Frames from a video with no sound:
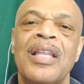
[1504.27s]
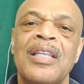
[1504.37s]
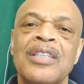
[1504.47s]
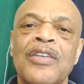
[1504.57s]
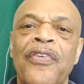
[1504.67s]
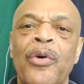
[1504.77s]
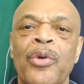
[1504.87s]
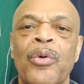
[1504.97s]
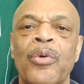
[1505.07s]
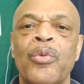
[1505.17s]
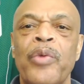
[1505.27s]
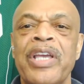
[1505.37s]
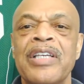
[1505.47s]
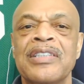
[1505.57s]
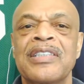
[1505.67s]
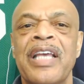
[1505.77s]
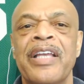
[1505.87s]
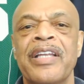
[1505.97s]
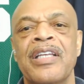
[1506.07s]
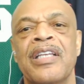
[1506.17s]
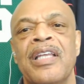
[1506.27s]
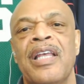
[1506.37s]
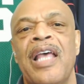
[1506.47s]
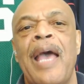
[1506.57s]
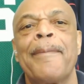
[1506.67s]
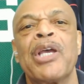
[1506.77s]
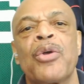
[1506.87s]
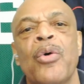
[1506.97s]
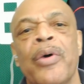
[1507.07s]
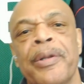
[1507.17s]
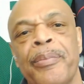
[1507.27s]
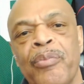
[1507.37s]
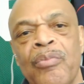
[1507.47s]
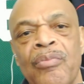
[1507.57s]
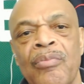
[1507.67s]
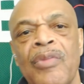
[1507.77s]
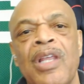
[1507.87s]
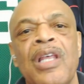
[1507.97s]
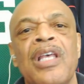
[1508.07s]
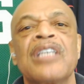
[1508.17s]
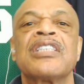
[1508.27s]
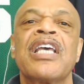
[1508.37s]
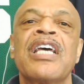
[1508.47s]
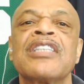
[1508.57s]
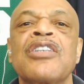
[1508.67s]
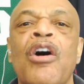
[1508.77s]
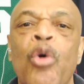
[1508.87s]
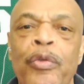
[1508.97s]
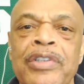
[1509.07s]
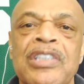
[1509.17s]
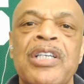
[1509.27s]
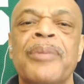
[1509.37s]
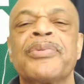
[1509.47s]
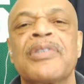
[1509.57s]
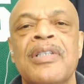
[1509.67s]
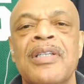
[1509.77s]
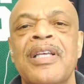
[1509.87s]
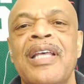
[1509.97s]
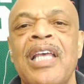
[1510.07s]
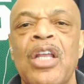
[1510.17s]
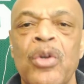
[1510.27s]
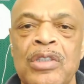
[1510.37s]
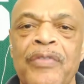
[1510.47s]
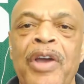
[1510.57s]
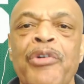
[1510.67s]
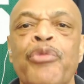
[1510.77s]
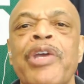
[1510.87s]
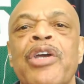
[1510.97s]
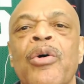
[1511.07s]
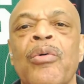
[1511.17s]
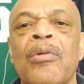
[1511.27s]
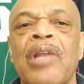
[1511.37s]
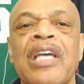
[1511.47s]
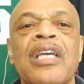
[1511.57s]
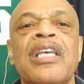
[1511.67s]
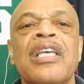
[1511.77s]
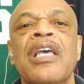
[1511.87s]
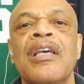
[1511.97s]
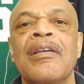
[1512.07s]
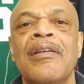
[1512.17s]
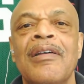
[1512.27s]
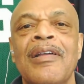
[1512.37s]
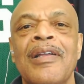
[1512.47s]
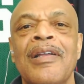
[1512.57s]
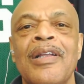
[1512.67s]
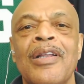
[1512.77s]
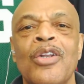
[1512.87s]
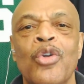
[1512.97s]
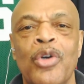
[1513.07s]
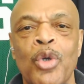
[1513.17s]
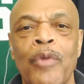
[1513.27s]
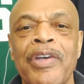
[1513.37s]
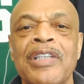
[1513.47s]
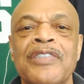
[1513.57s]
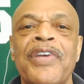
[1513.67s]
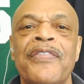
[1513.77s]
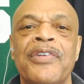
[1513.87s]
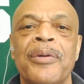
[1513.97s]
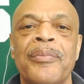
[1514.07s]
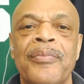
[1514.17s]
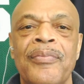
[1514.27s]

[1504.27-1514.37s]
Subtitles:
There's a photo where he is standing at midcourt. His hands are over his hips. He looks very regal, like a king looking over his fiefdom.